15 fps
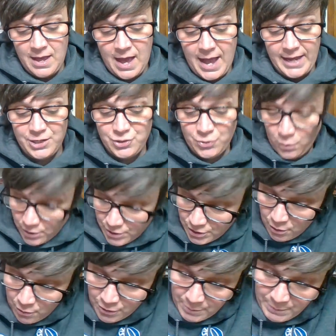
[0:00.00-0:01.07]
I adored to
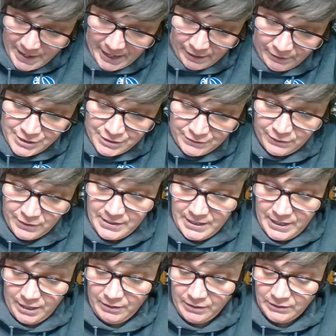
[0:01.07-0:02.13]
go to Paris for a
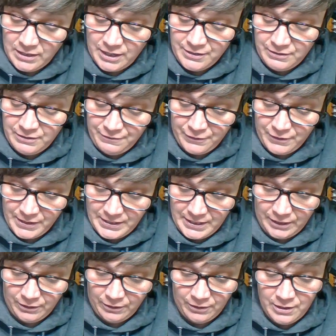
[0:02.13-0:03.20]
year and London for a
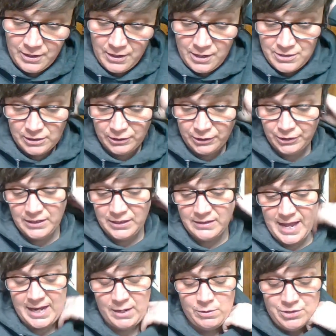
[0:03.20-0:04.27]
year, to learn the
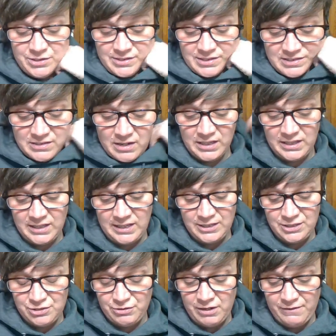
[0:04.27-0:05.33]
languages and study the
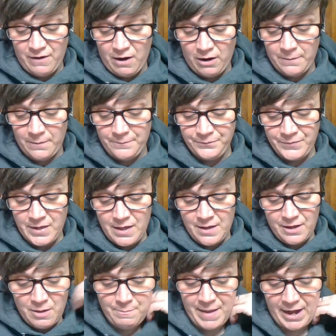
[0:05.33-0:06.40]
history of art.
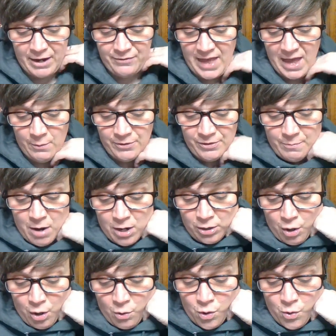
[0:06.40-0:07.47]
Compare that with
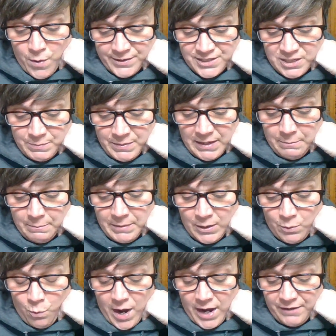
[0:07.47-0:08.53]
Margot, who wants to be a
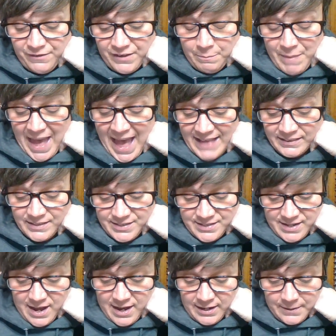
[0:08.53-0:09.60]
midwife in
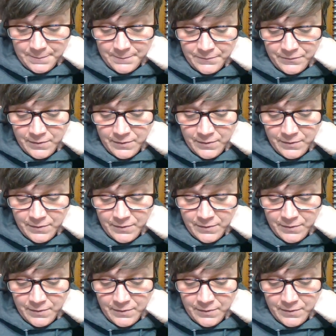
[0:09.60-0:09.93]
Palestine.